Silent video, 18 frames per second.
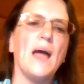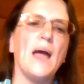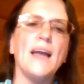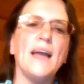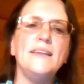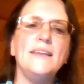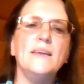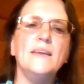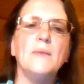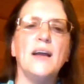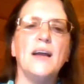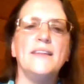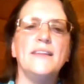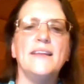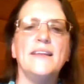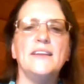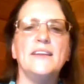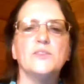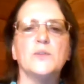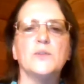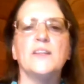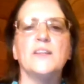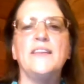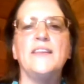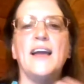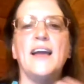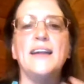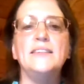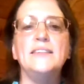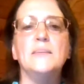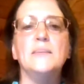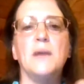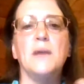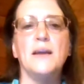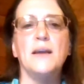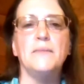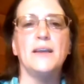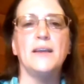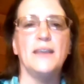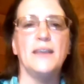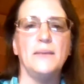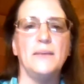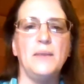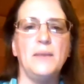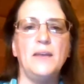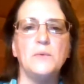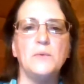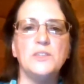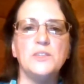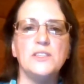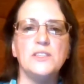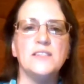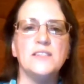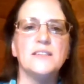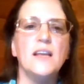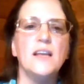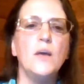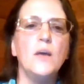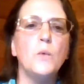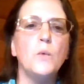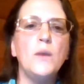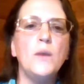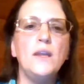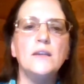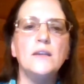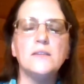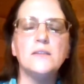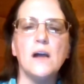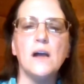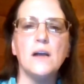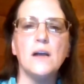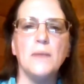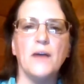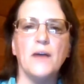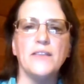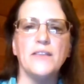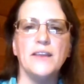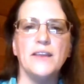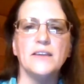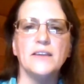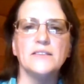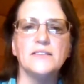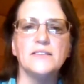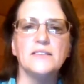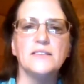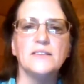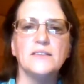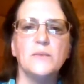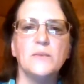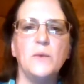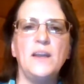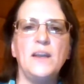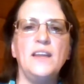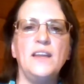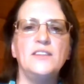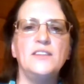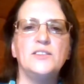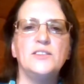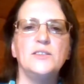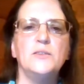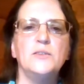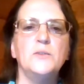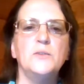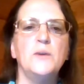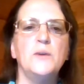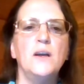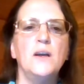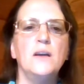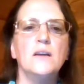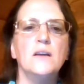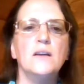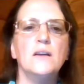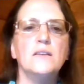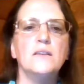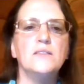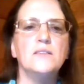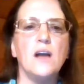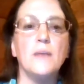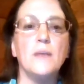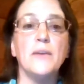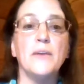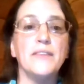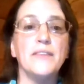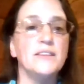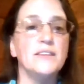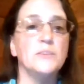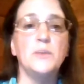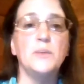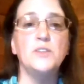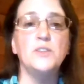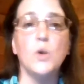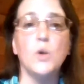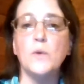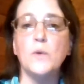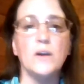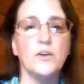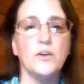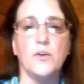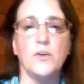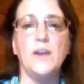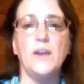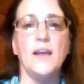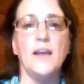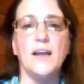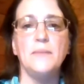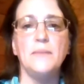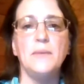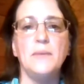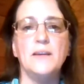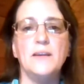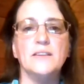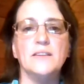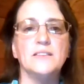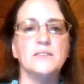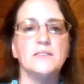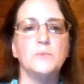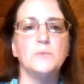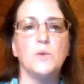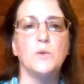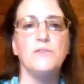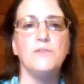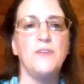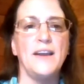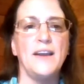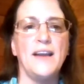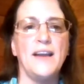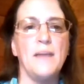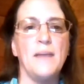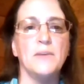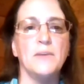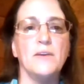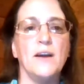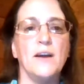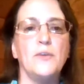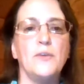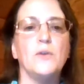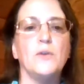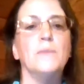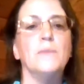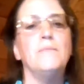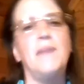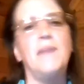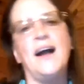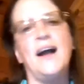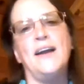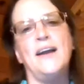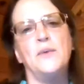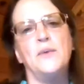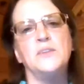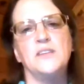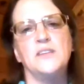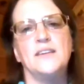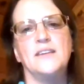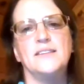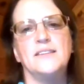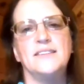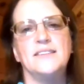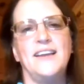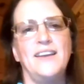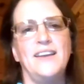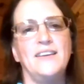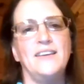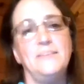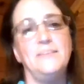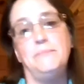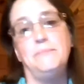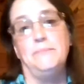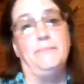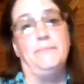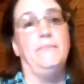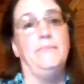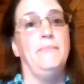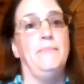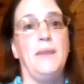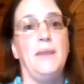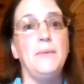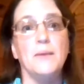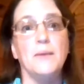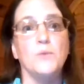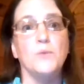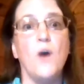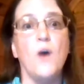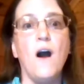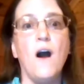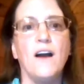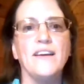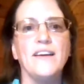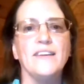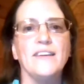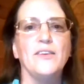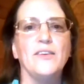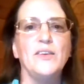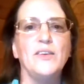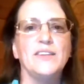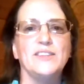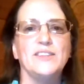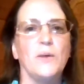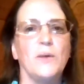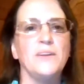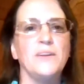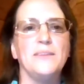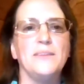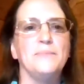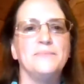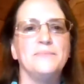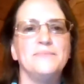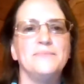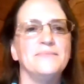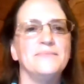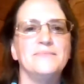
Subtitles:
the idea behind that is really the idea behind my campaign, which is we need to talk about things. We need to talk about things that we don't agree on, because we'll find common ground. Or I always like to say, maybe I'm wrong. You could totally